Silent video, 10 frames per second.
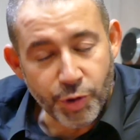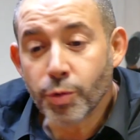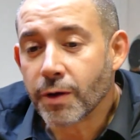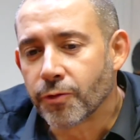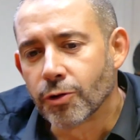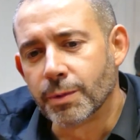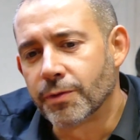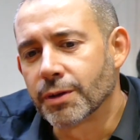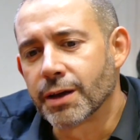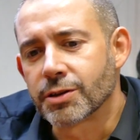uniform, if
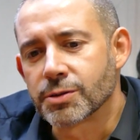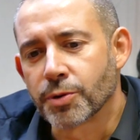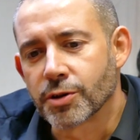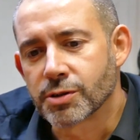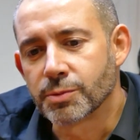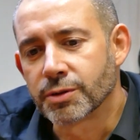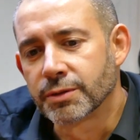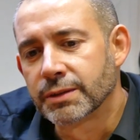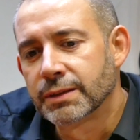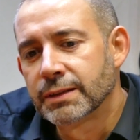you like, as possible,
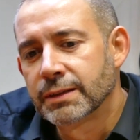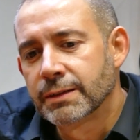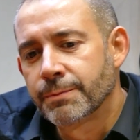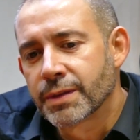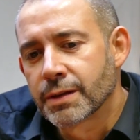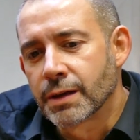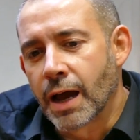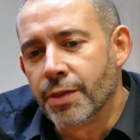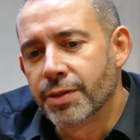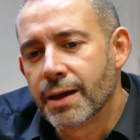
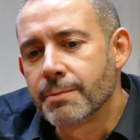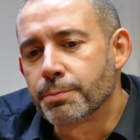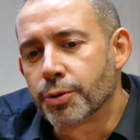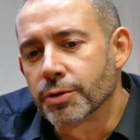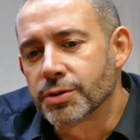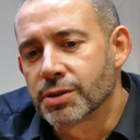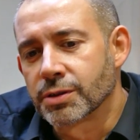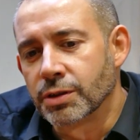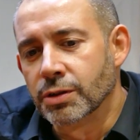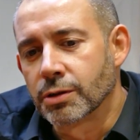and then put
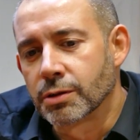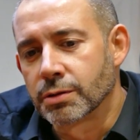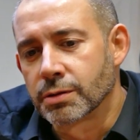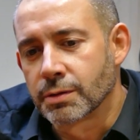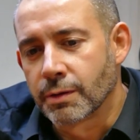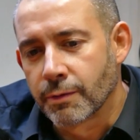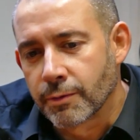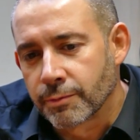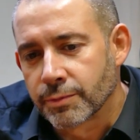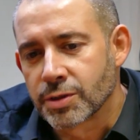your
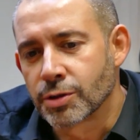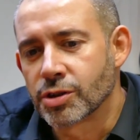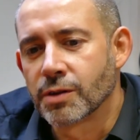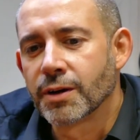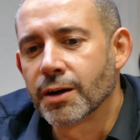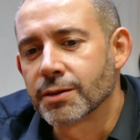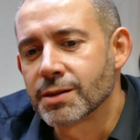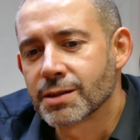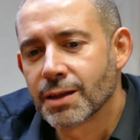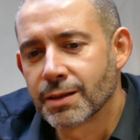touch of art.
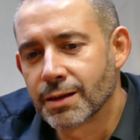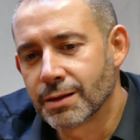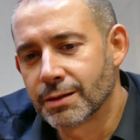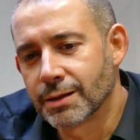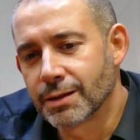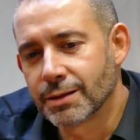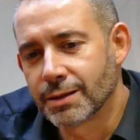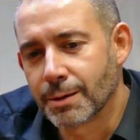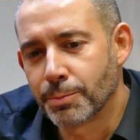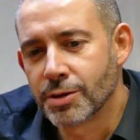It's like that, that,
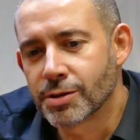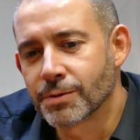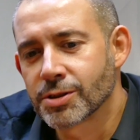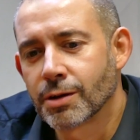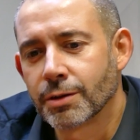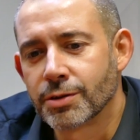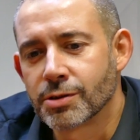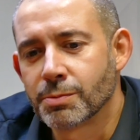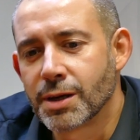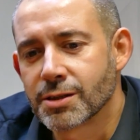that pinch of salt that
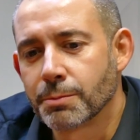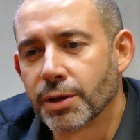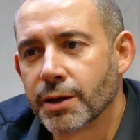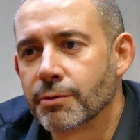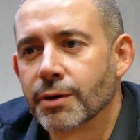just makes the plate